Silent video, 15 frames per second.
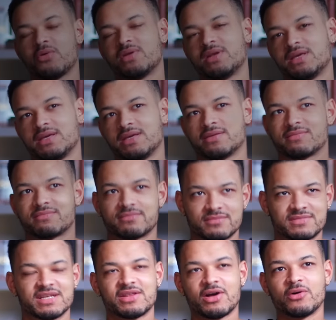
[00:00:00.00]
only
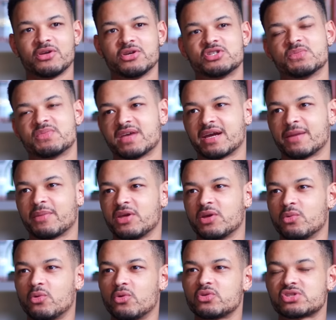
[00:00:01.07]
did the whole YouTube thing, but
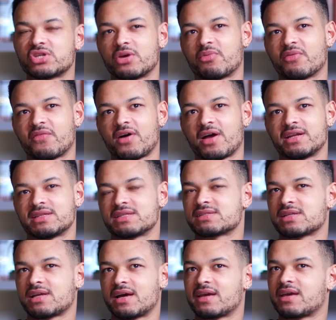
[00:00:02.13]
you also provided
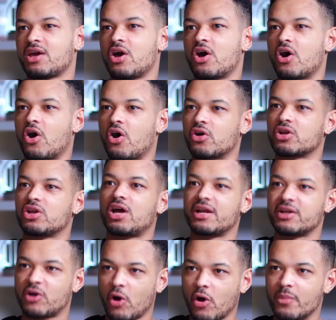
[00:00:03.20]
this like
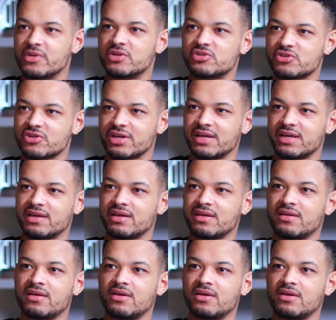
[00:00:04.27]
online commentary